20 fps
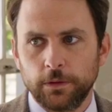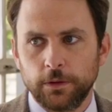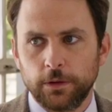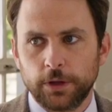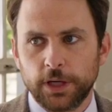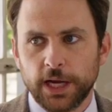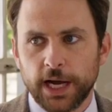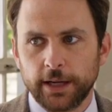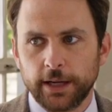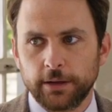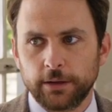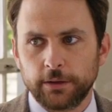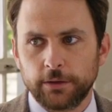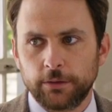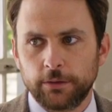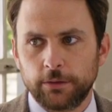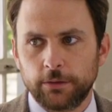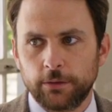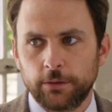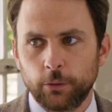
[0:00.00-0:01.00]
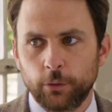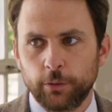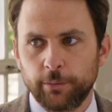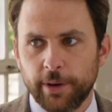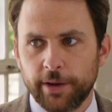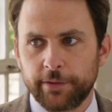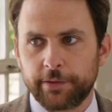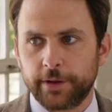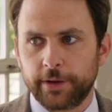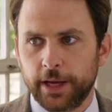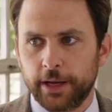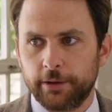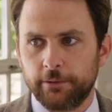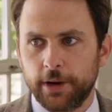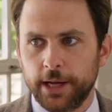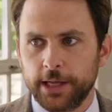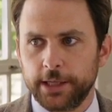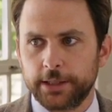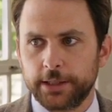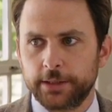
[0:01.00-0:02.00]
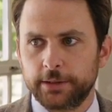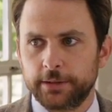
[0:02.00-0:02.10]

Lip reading: you're not doing meth again, right?